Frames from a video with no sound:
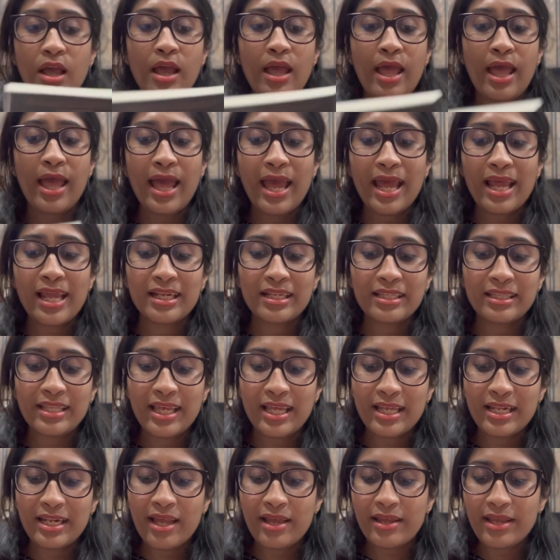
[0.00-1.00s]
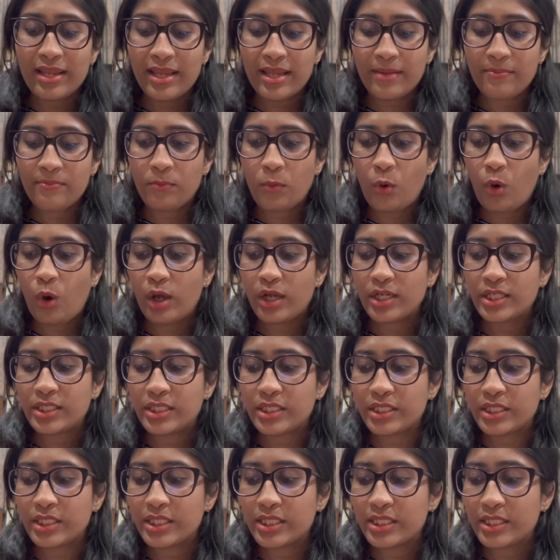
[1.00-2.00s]
And then I
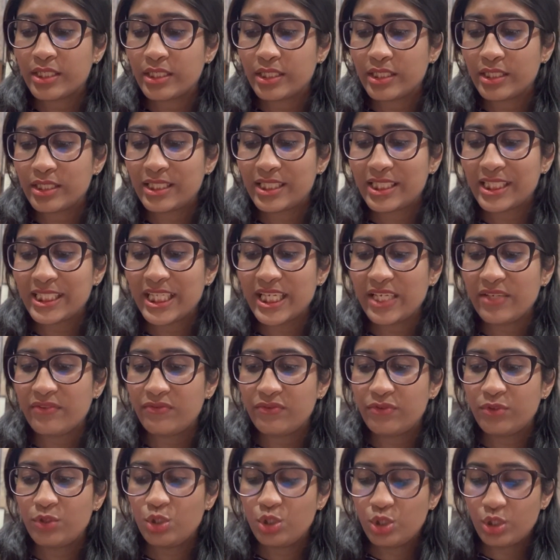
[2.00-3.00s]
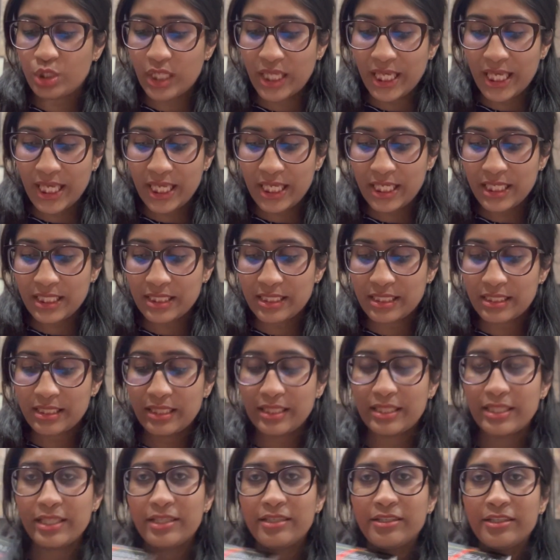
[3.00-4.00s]
bought Stephen King,
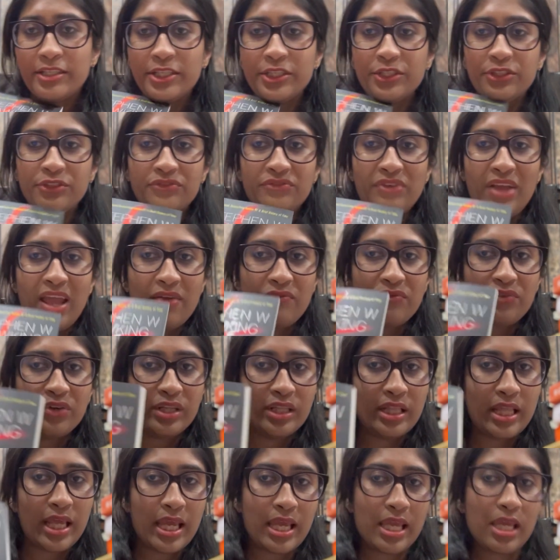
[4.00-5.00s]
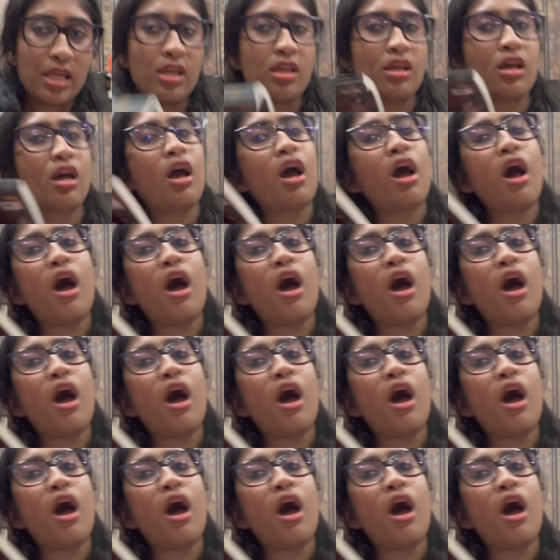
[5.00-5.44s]
The Theory of Everything.